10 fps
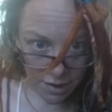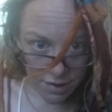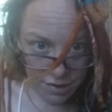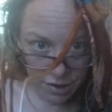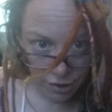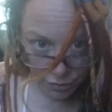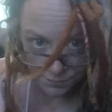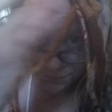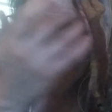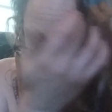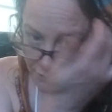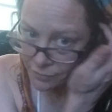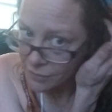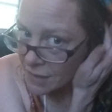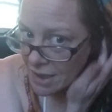So
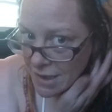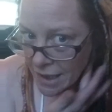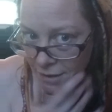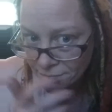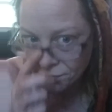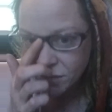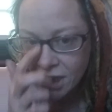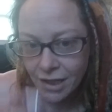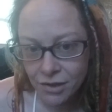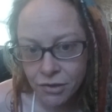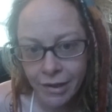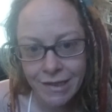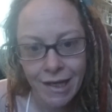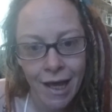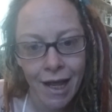that's it. Claire's
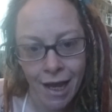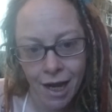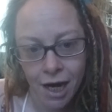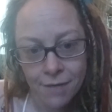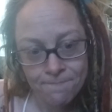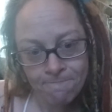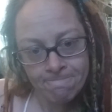crazy head of hair.